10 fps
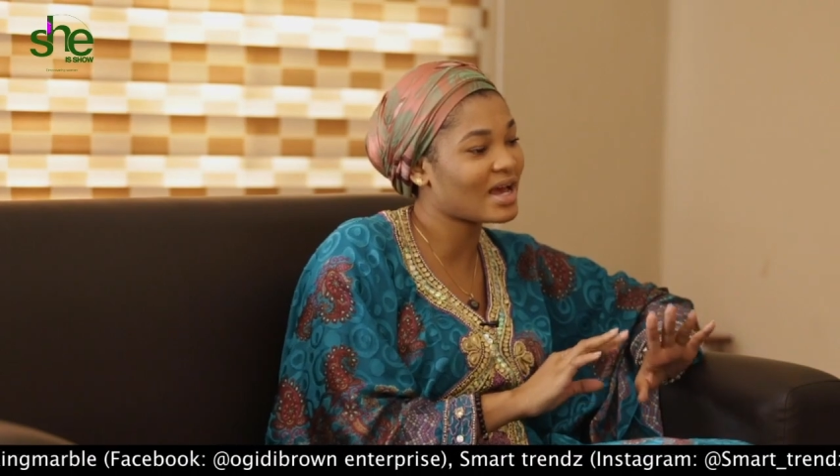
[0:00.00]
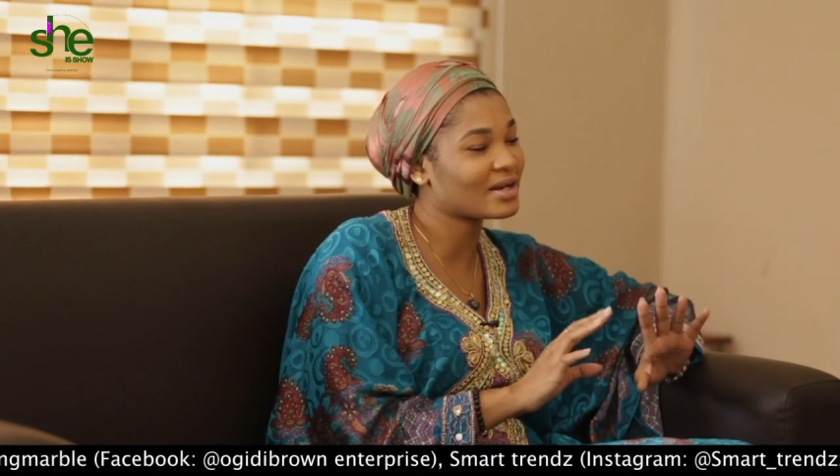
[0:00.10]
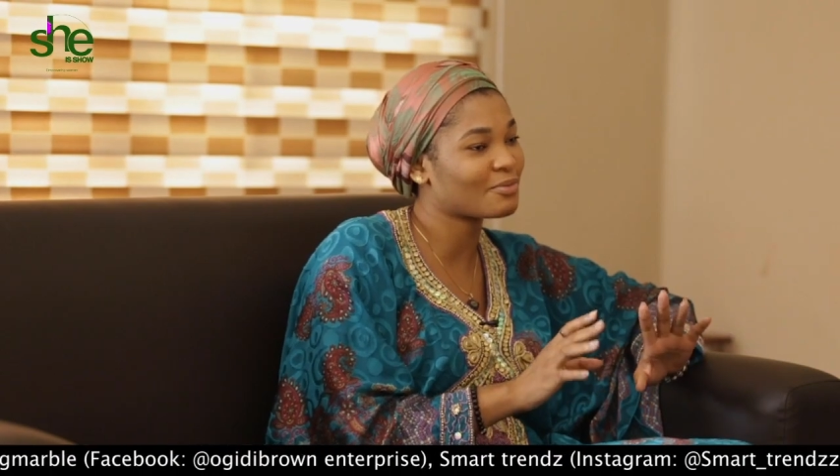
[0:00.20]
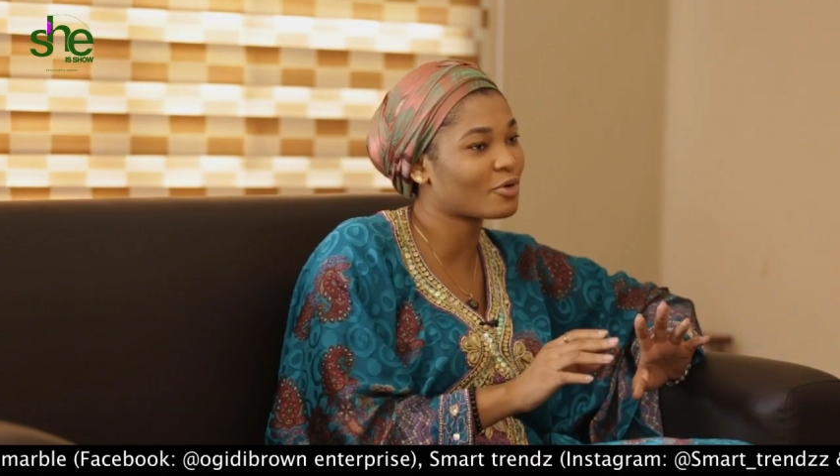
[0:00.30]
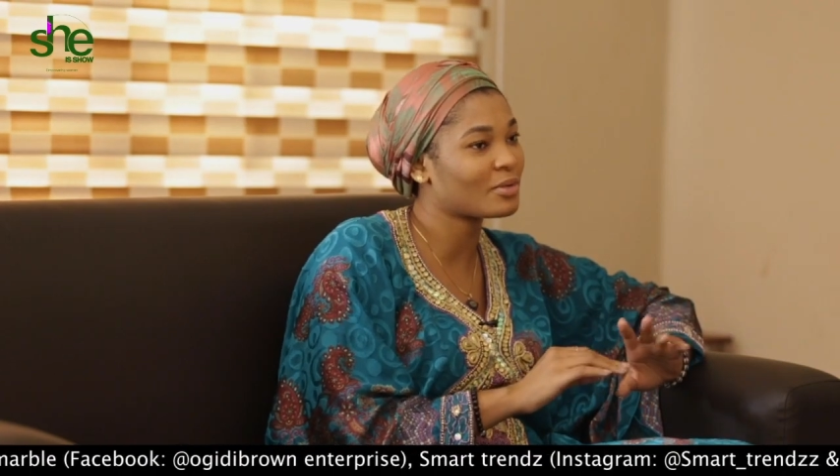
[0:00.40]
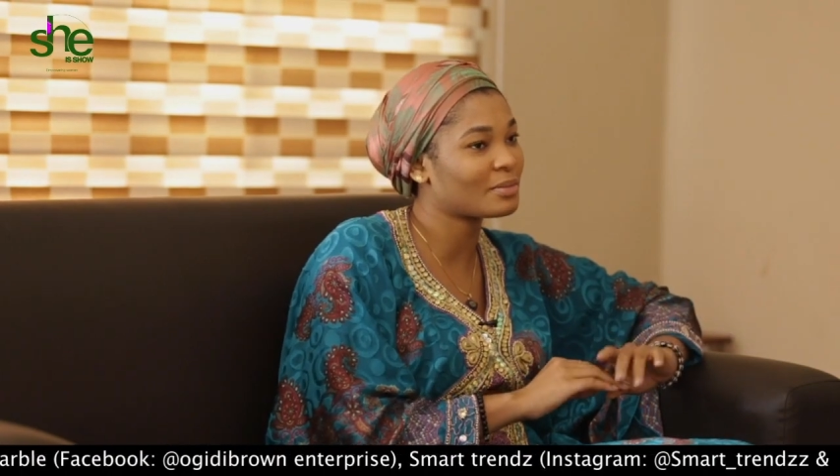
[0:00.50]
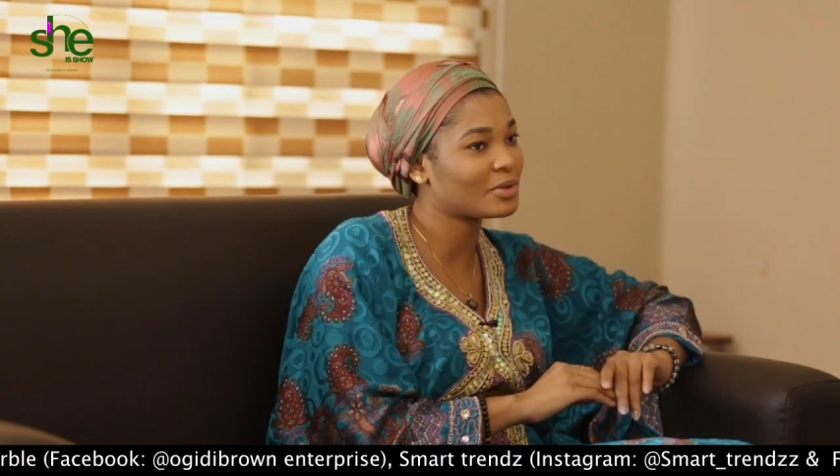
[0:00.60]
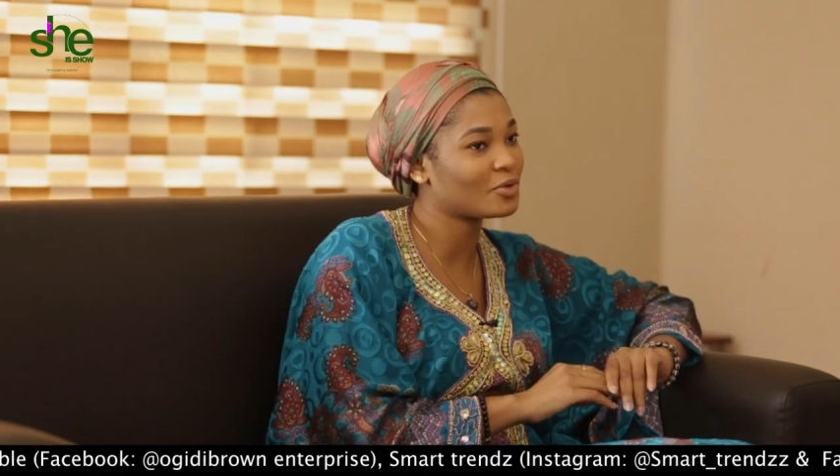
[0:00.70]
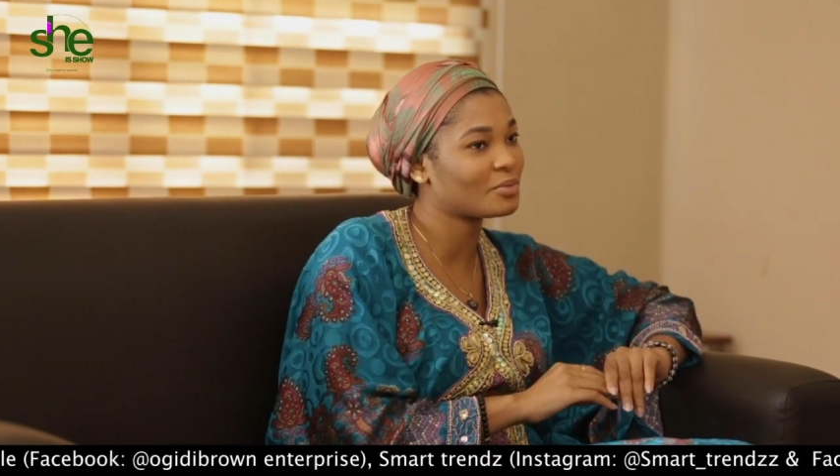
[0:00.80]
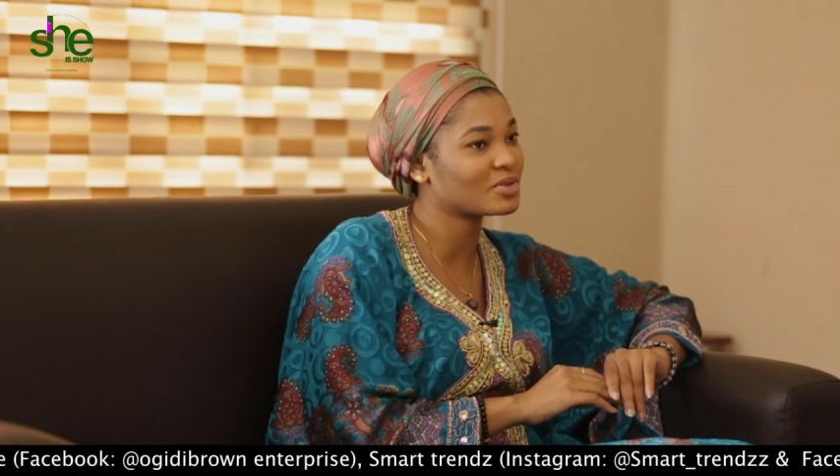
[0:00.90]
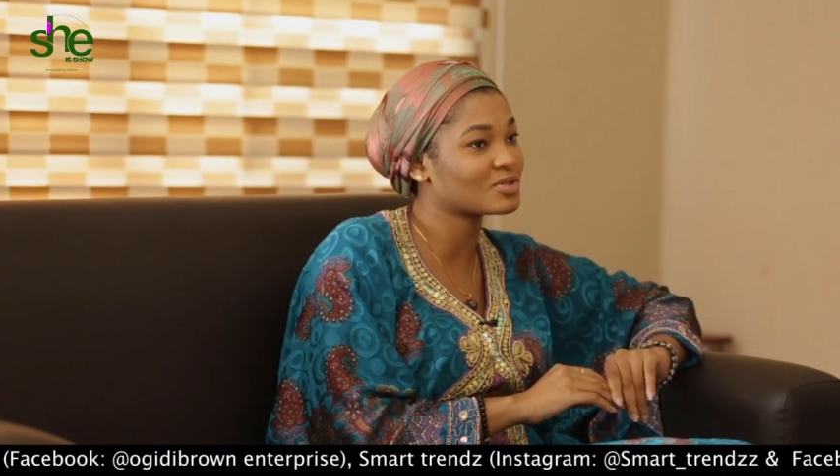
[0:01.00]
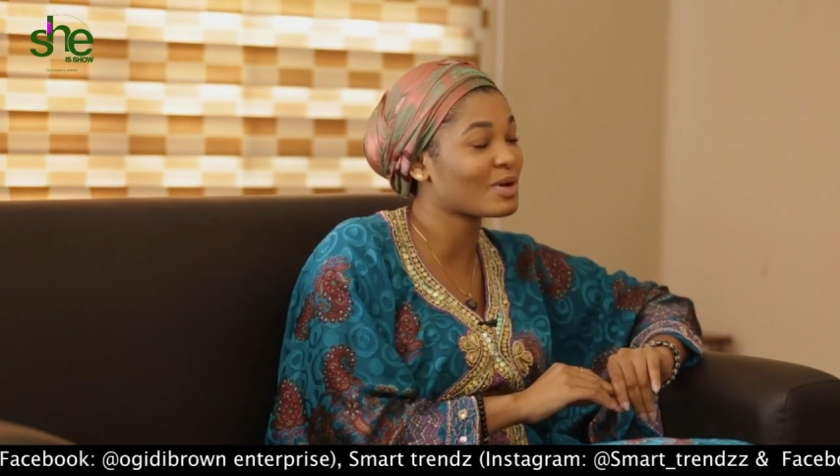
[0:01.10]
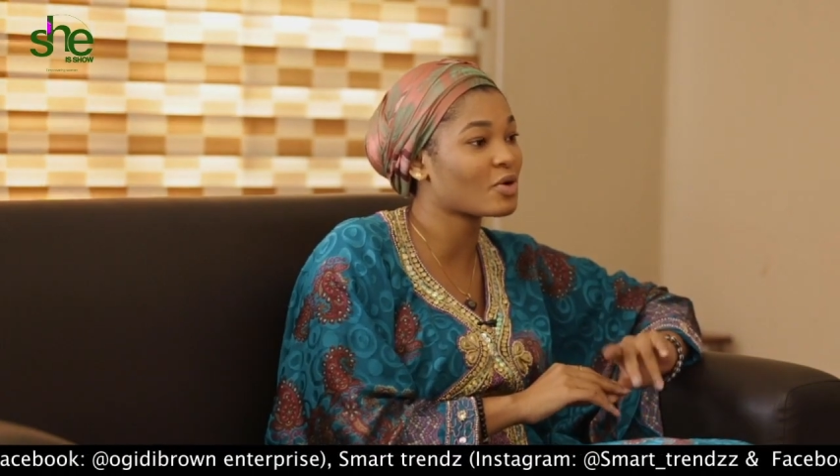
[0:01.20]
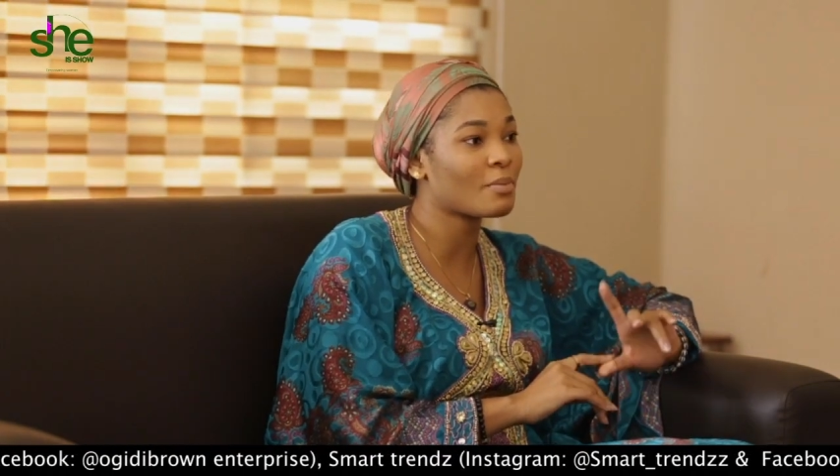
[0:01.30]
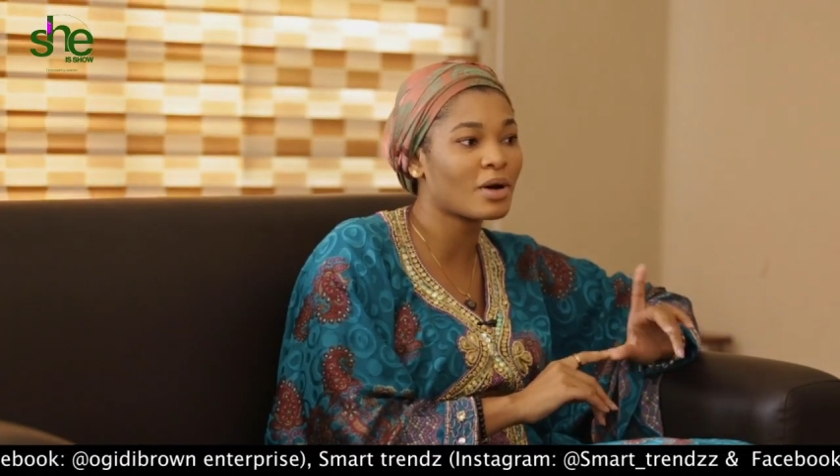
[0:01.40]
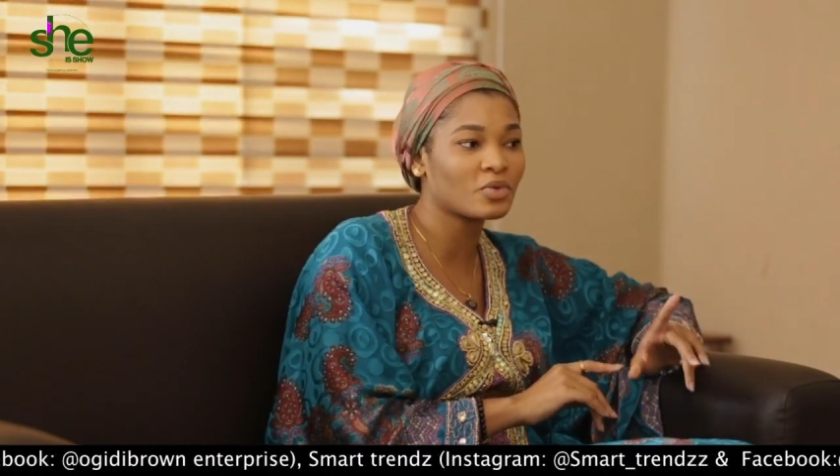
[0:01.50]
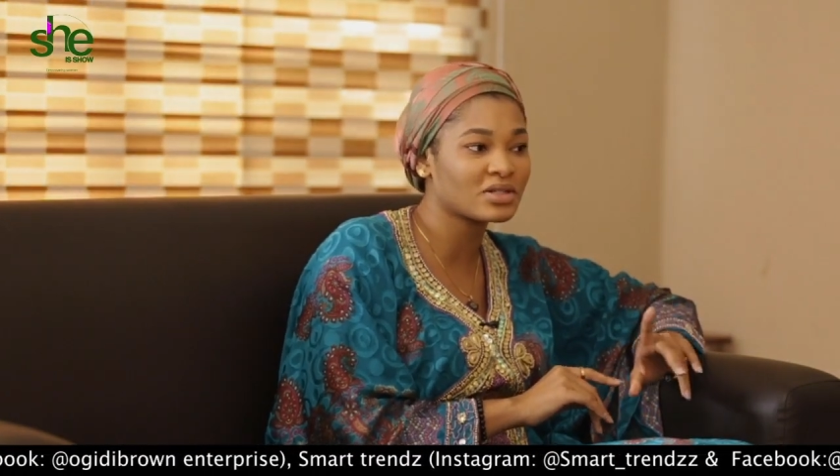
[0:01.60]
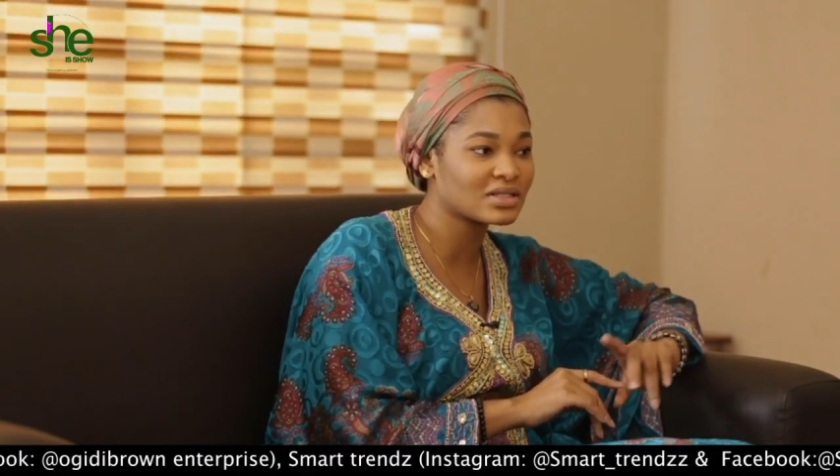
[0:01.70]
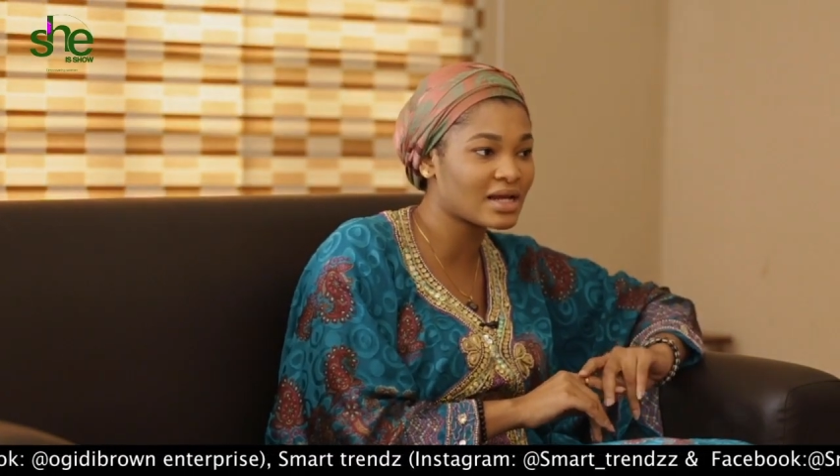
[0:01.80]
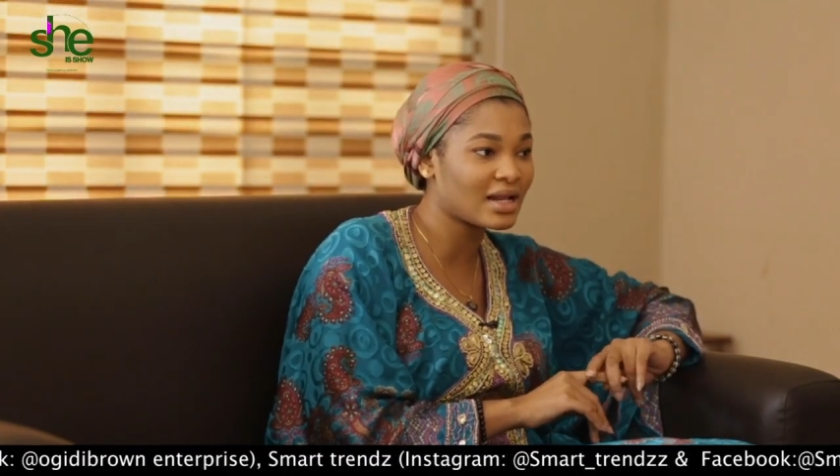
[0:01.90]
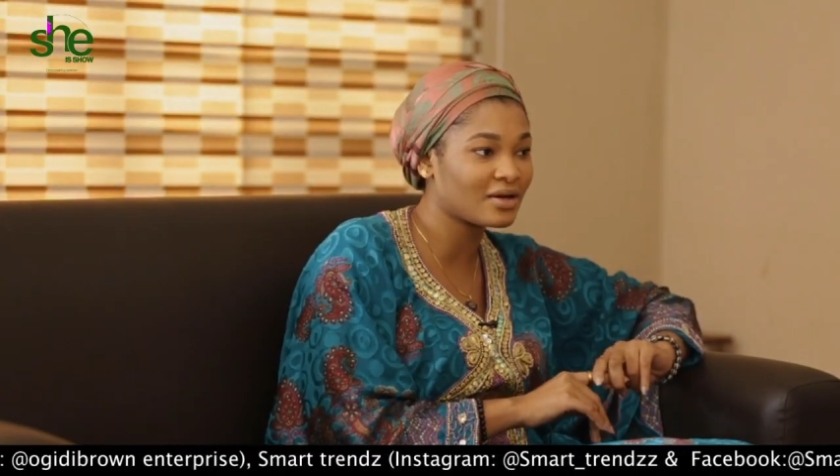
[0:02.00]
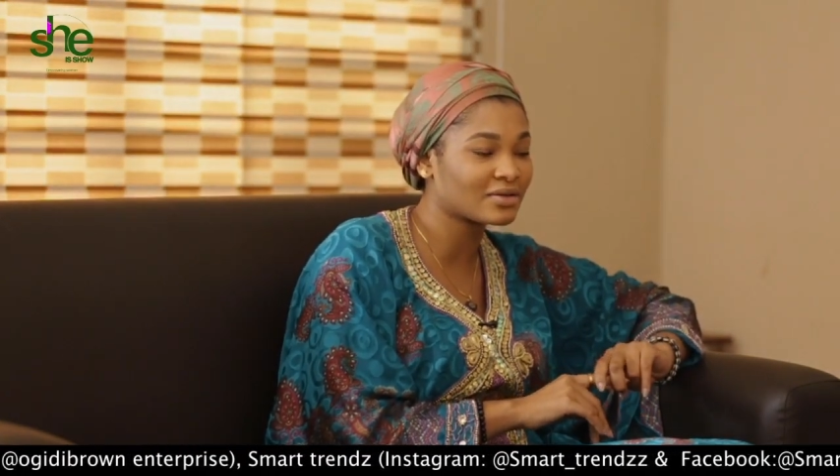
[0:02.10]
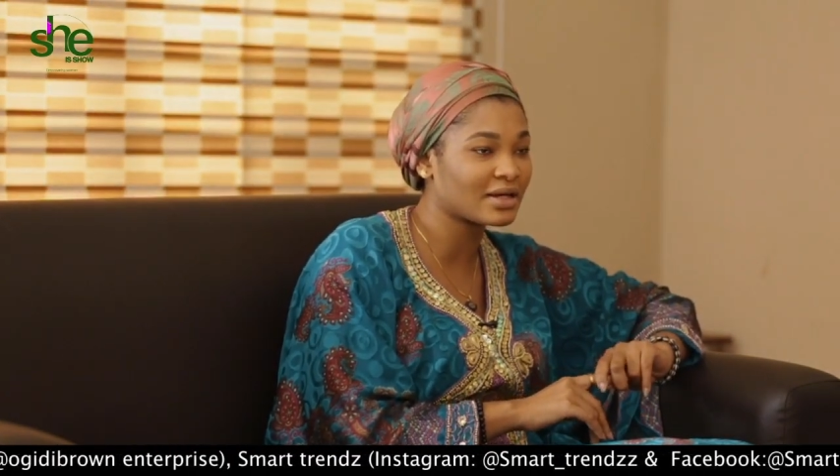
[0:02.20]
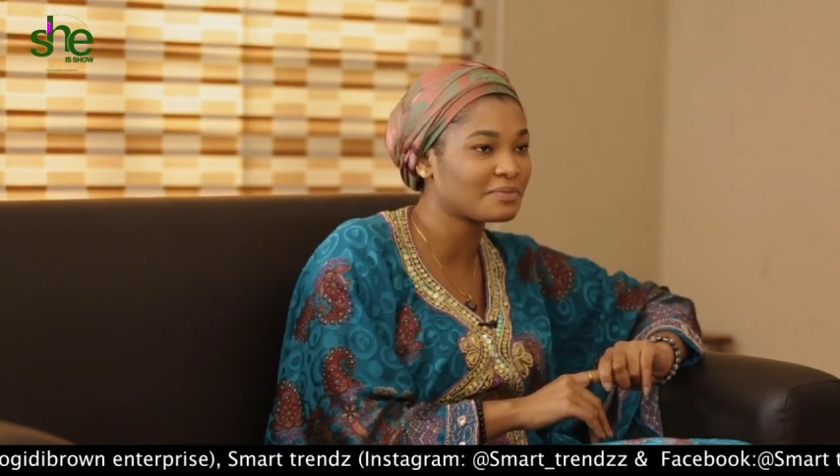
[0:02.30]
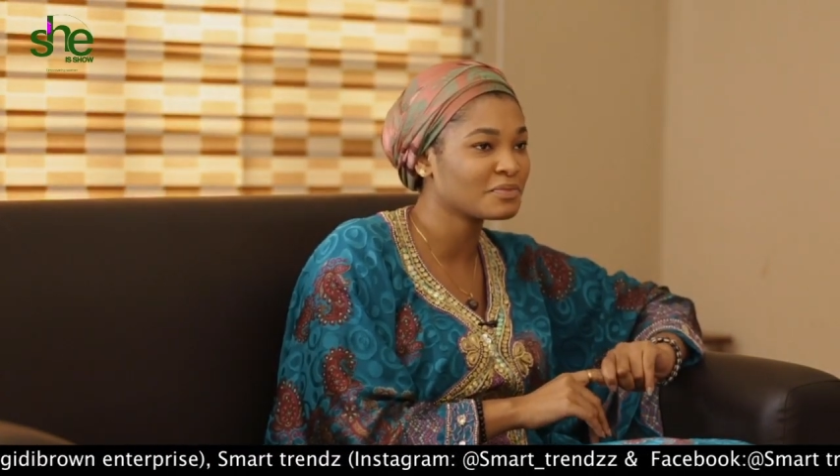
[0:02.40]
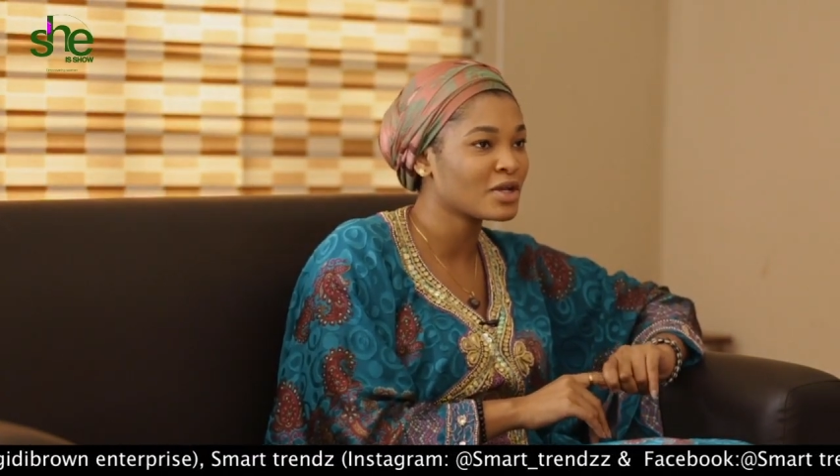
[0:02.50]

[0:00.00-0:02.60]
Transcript: had a problem and all because my grandma wouldn't allow that.